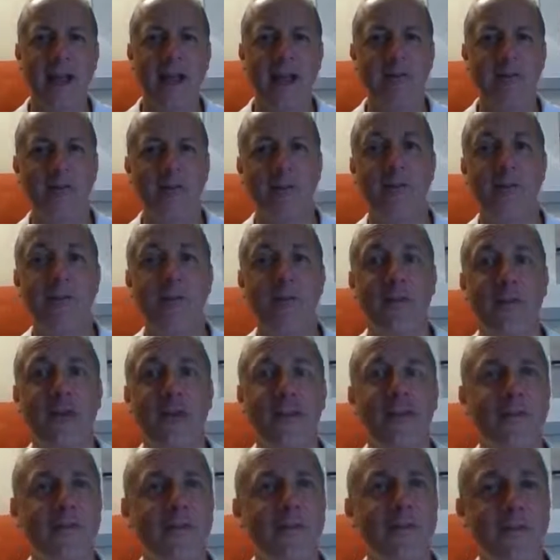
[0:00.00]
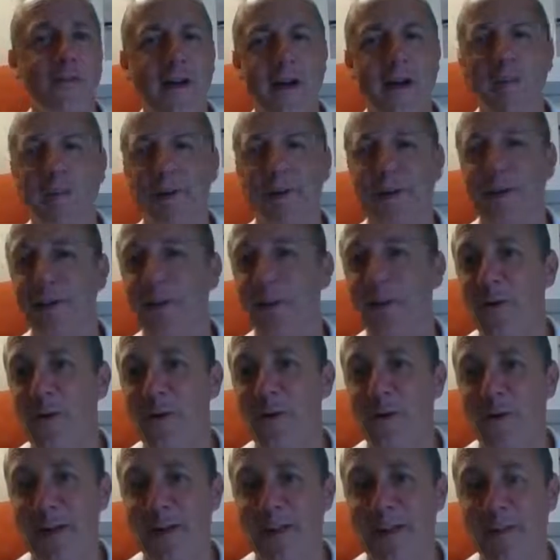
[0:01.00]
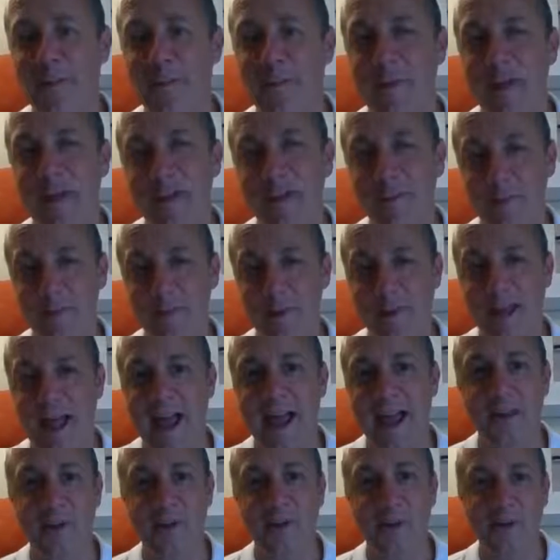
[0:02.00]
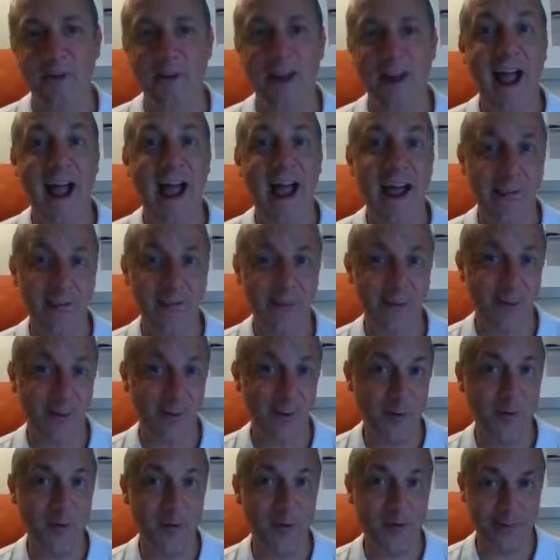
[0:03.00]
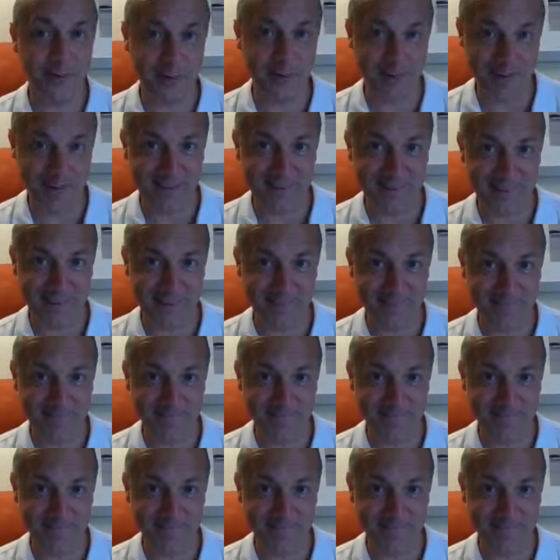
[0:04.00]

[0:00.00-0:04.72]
as your friends and family look on in amazement at your astro awesomeness.